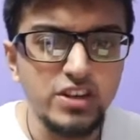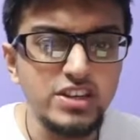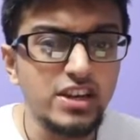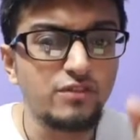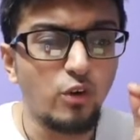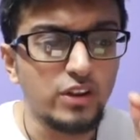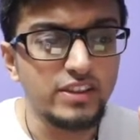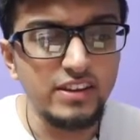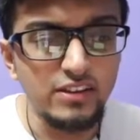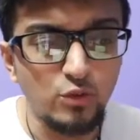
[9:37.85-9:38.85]
position
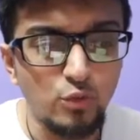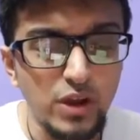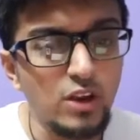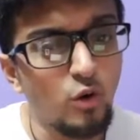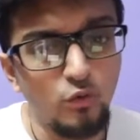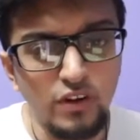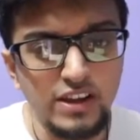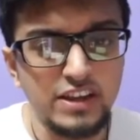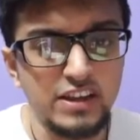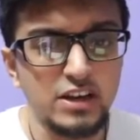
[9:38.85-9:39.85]
for this queen
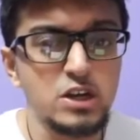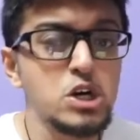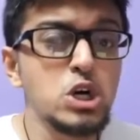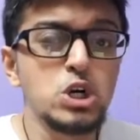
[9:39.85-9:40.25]
over here.